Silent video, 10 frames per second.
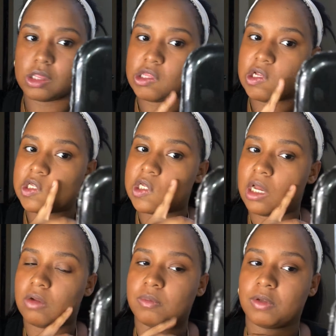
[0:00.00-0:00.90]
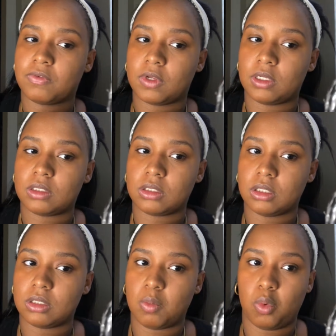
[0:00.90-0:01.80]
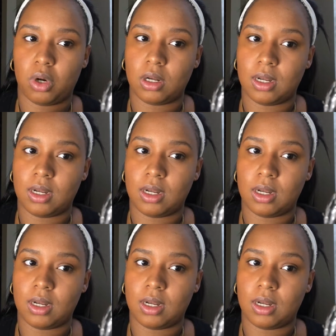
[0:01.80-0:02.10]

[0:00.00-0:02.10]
this side of my face looks more